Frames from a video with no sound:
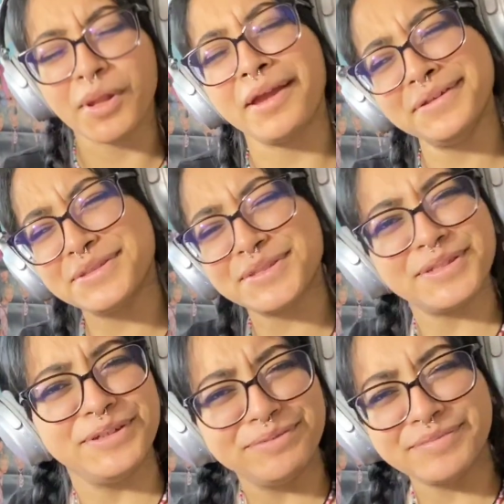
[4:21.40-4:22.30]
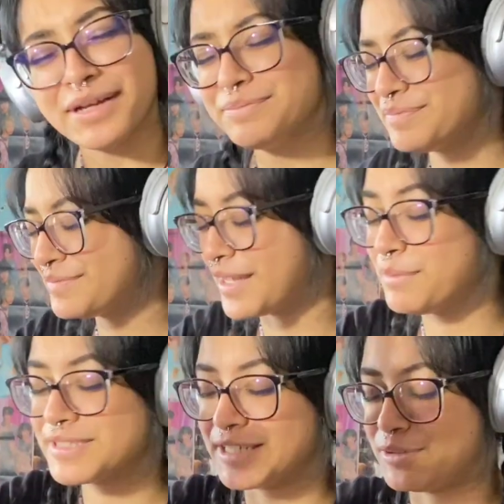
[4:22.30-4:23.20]
I
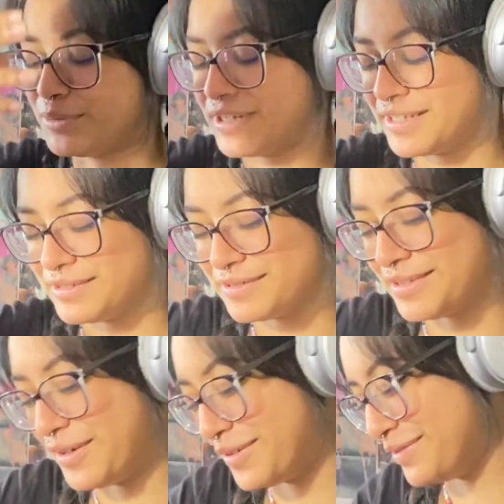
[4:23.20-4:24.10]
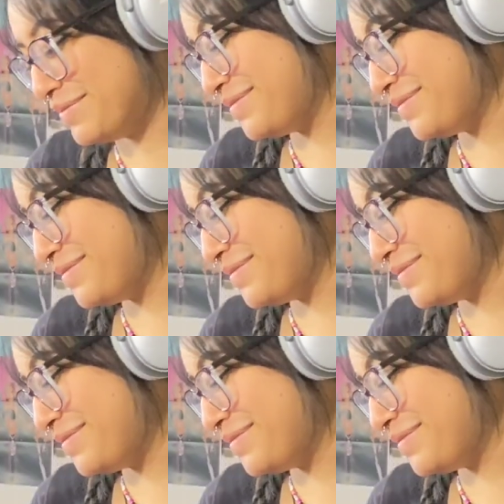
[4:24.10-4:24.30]
almost said Lune, get off.